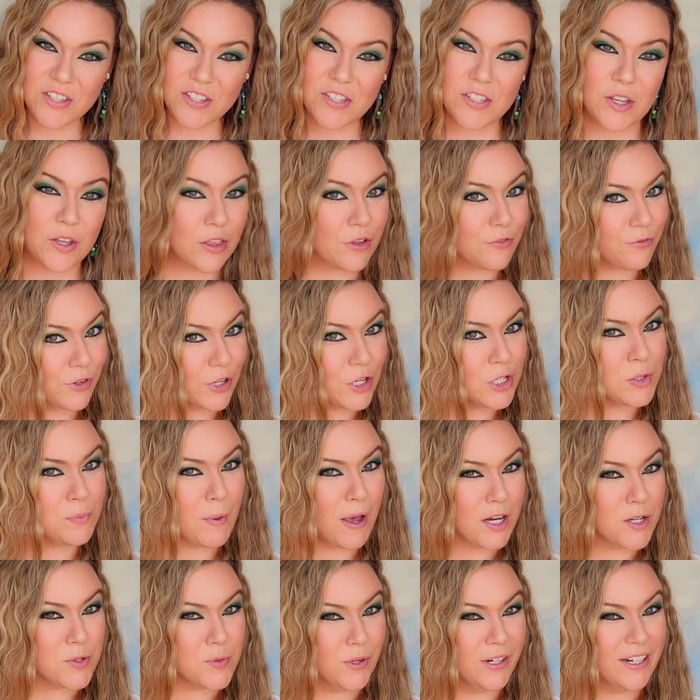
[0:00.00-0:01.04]
So the first
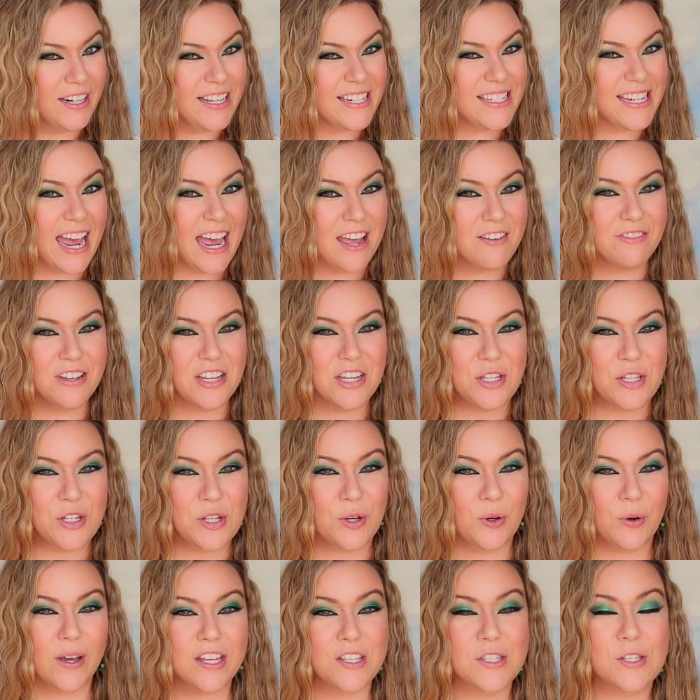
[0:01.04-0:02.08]
box we're gonna dive
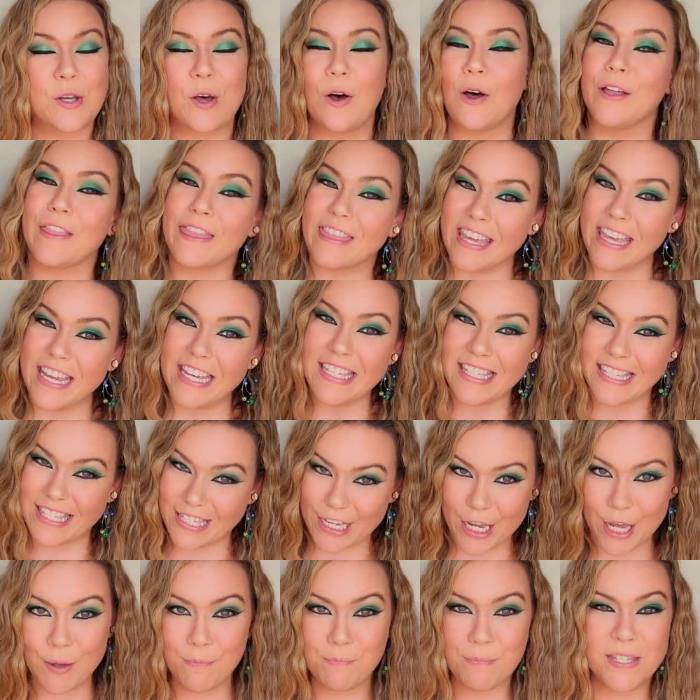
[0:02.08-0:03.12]
into is called the
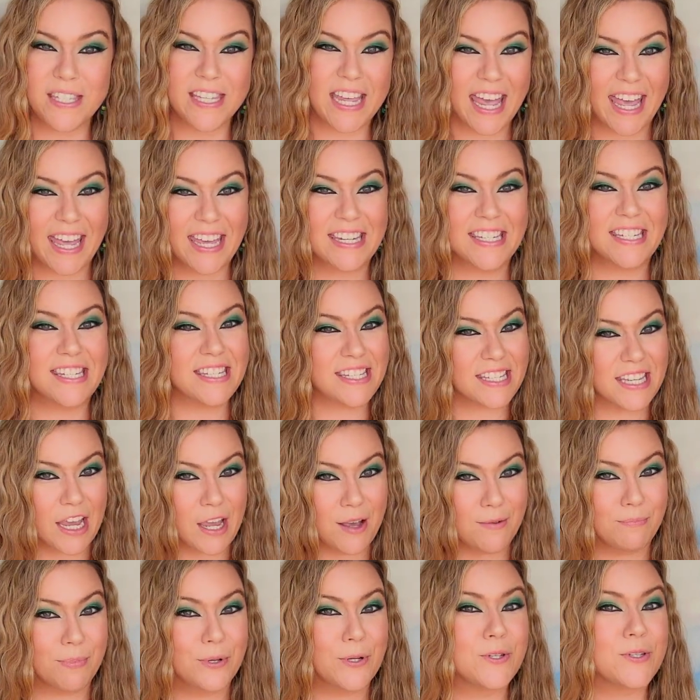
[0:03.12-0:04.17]
Sips and
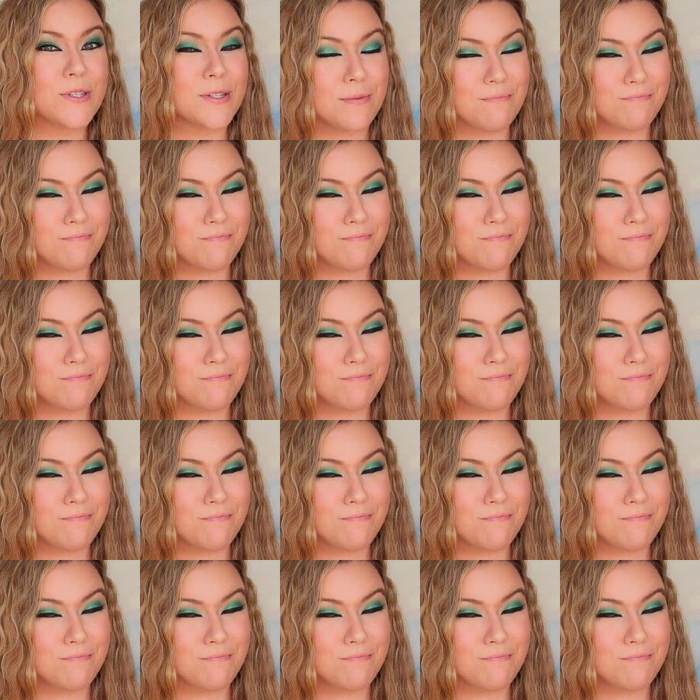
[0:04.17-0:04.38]
Samples